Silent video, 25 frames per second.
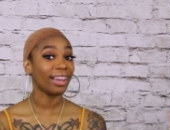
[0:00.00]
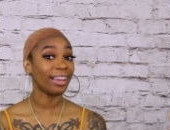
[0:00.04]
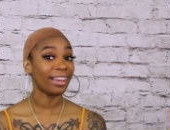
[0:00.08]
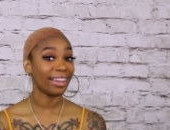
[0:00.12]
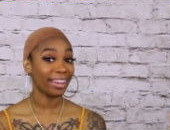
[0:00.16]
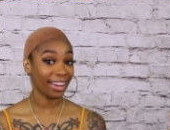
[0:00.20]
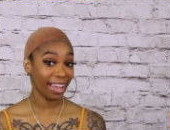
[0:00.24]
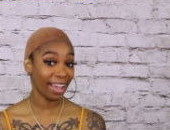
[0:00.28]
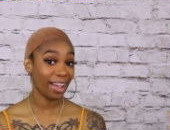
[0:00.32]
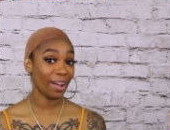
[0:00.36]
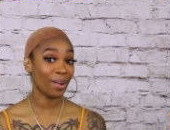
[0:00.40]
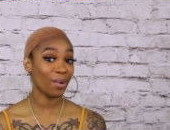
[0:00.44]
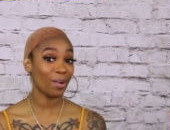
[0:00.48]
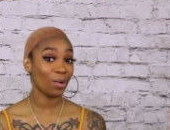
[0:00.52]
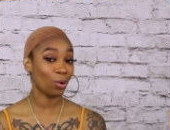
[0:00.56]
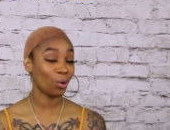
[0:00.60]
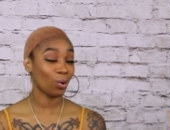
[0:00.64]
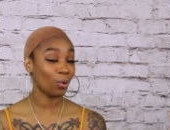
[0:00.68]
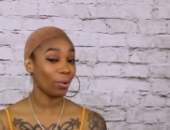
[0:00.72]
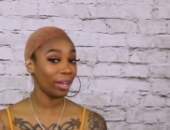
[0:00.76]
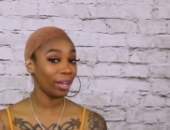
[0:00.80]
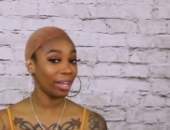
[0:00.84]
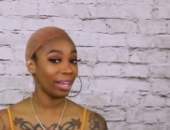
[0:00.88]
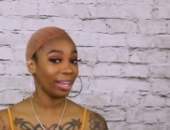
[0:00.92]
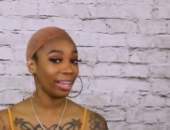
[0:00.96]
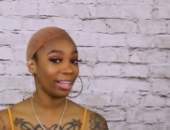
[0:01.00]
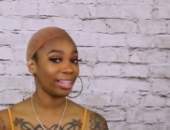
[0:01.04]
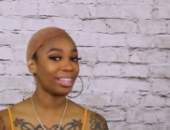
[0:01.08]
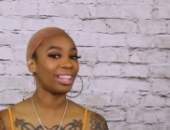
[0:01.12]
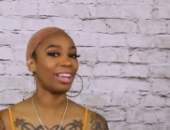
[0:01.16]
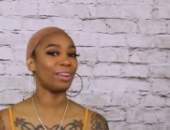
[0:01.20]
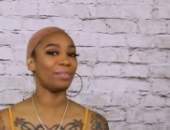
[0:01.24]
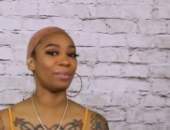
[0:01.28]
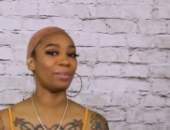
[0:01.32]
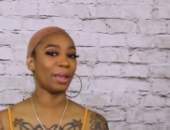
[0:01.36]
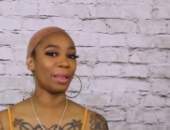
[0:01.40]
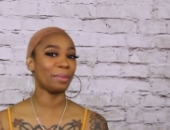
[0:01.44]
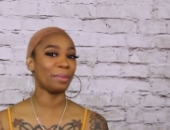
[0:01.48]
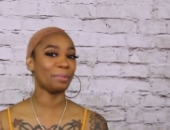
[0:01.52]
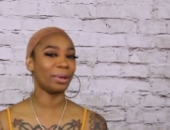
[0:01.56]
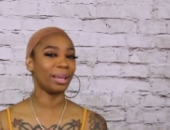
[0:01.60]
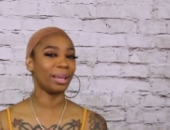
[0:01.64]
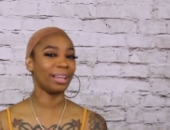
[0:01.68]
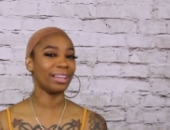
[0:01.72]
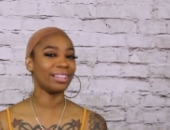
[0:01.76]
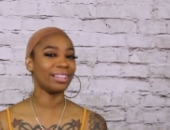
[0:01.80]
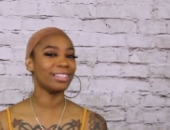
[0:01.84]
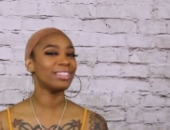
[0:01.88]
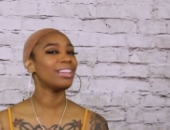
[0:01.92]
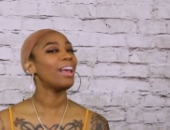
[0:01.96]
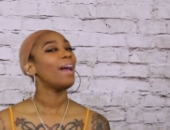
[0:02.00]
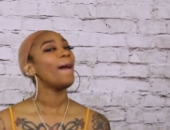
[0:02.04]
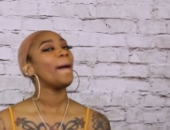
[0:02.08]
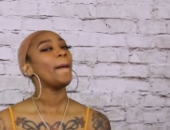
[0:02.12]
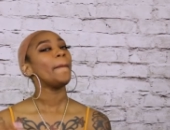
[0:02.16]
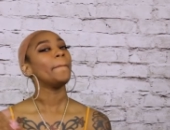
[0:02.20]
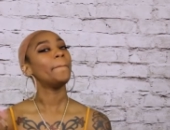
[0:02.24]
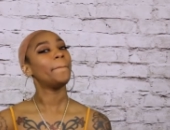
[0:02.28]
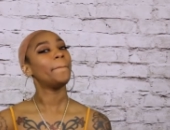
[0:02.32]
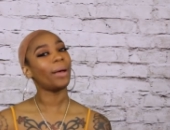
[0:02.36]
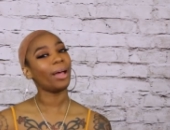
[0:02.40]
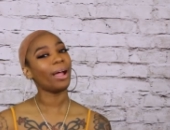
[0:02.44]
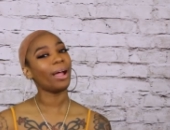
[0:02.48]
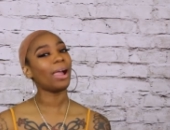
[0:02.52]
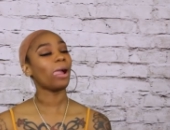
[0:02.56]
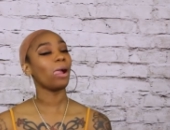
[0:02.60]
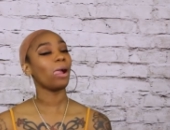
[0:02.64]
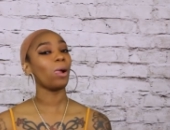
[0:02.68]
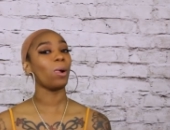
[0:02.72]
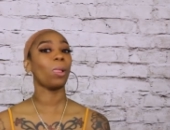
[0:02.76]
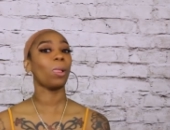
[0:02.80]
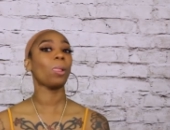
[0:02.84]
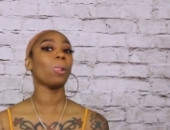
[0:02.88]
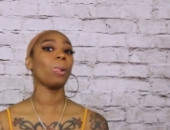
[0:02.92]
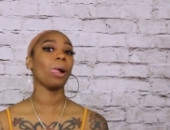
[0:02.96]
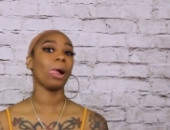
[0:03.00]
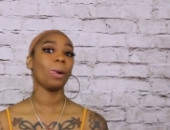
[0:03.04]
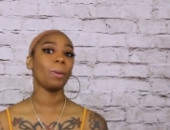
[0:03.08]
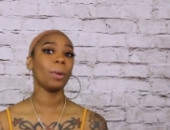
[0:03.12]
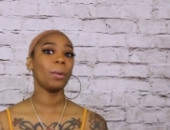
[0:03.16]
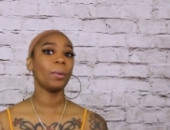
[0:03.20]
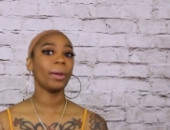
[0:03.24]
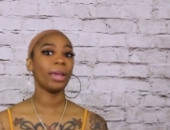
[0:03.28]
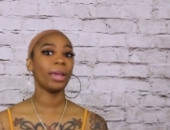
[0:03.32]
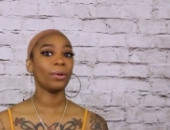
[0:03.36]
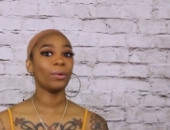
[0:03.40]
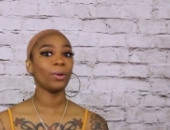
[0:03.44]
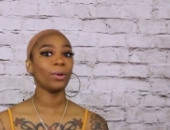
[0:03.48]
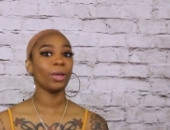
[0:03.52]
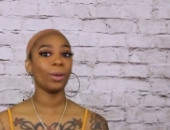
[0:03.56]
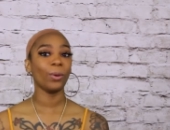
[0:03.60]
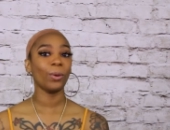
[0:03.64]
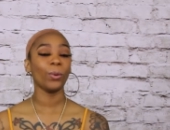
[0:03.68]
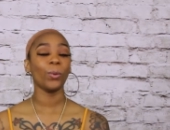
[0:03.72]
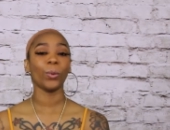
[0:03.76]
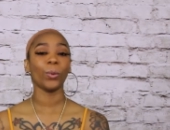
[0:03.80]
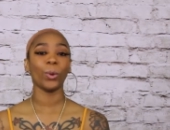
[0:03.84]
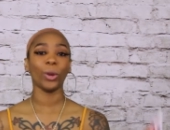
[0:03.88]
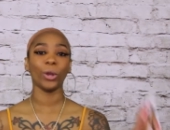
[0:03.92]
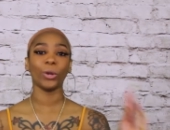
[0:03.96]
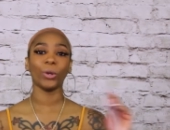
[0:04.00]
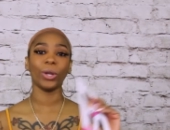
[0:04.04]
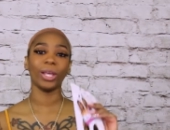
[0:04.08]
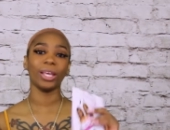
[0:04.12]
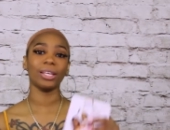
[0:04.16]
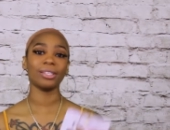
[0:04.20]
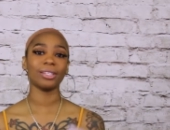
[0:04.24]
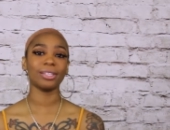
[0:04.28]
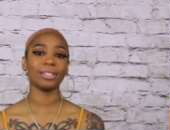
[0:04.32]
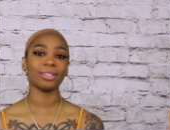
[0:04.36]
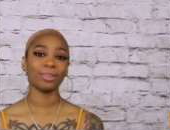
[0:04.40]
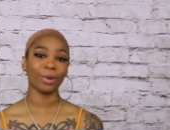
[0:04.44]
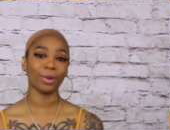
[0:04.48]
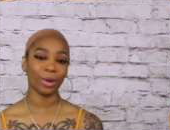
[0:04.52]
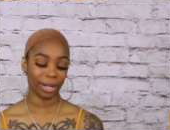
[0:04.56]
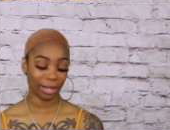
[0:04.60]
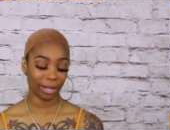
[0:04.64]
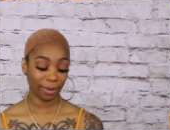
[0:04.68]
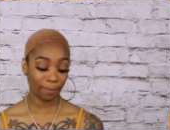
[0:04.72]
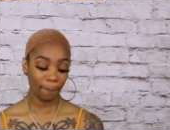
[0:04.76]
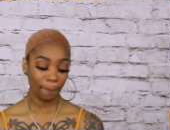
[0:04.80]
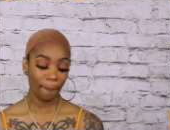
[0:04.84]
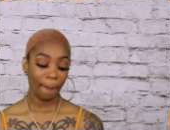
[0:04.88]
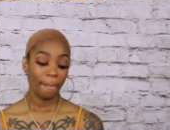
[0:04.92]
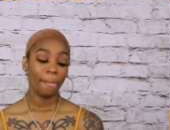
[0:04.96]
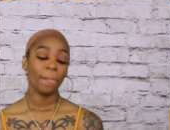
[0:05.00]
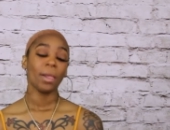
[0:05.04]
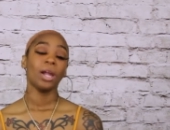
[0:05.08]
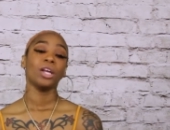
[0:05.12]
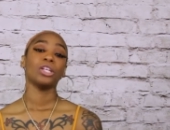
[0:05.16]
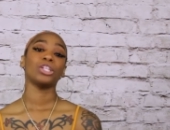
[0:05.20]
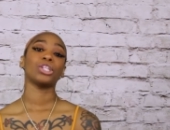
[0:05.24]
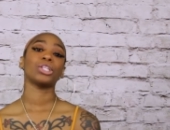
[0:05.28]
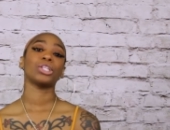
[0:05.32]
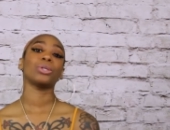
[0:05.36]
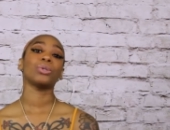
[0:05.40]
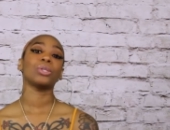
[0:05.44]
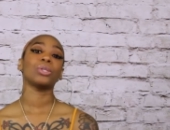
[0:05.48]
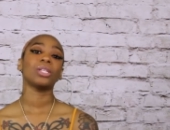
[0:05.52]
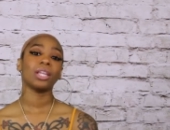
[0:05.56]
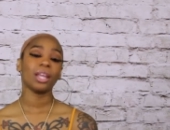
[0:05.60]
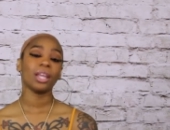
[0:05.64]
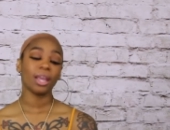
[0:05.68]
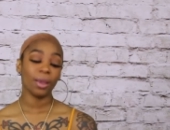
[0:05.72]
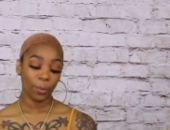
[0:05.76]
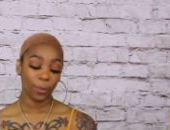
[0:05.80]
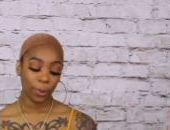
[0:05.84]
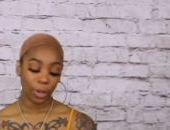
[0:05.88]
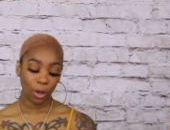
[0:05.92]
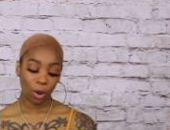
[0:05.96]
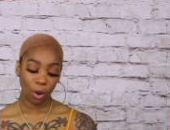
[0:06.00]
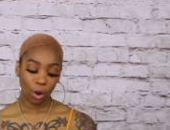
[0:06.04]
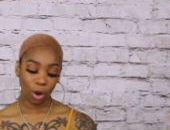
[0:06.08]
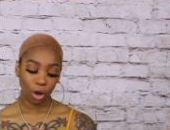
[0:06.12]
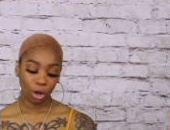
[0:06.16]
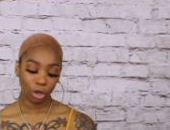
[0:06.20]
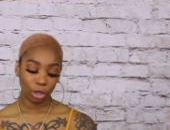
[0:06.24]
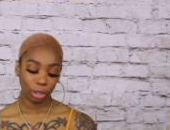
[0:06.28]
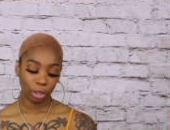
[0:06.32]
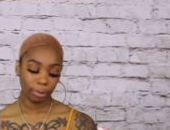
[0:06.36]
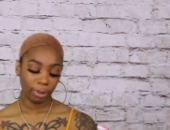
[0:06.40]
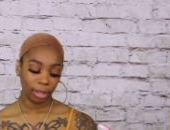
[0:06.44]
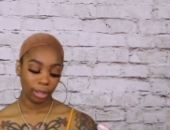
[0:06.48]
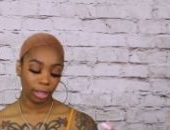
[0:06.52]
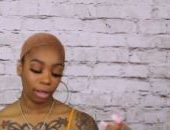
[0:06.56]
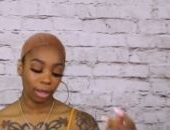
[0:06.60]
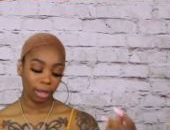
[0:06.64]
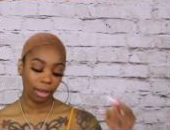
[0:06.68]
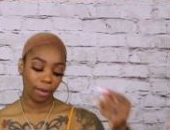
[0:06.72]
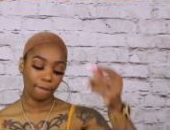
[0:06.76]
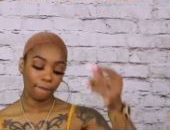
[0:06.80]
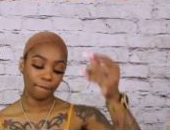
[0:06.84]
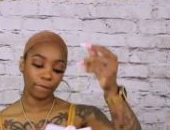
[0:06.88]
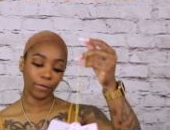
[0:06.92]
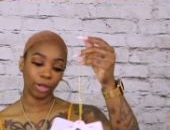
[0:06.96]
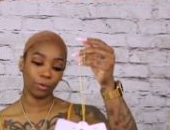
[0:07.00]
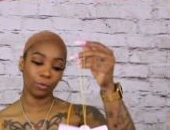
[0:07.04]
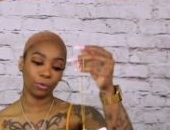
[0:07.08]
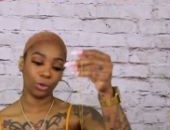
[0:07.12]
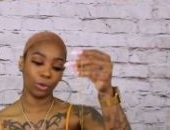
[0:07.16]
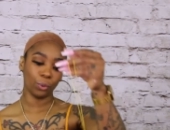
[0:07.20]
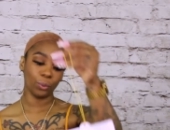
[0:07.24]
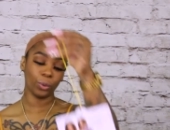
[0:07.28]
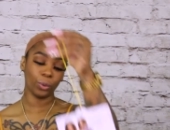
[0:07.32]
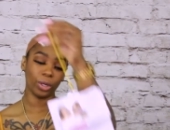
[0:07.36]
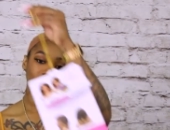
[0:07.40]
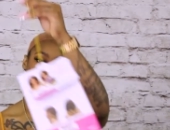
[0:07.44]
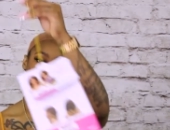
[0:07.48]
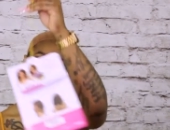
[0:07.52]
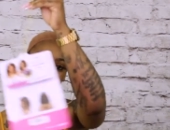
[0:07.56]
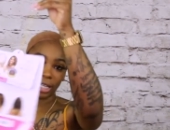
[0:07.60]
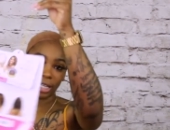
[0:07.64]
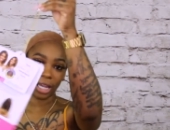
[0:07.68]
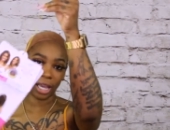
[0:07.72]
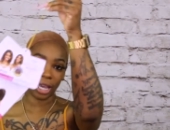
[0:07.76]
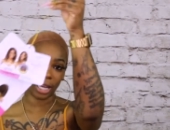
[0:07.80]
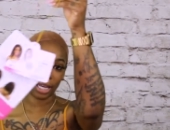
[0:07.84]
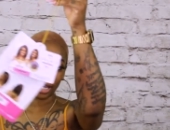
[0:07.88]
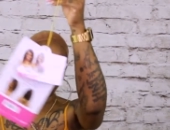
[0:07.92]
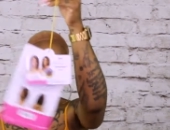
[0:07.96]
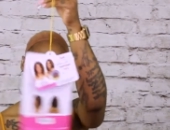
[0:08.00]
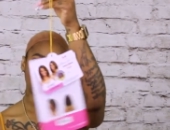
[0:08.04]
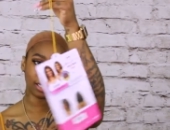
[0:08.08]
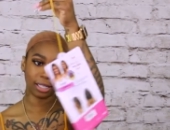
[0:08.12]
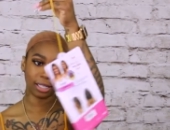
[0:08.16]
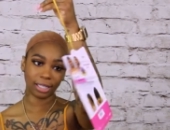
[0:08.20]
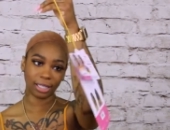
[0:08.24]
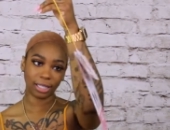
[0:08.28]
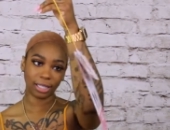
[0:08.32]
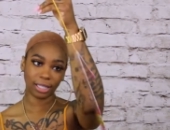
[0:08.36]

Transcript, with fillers: now. Go ahead hit that red button. But while we wait on you, we're gonna get started. So today we are gonna be reviewing Janet's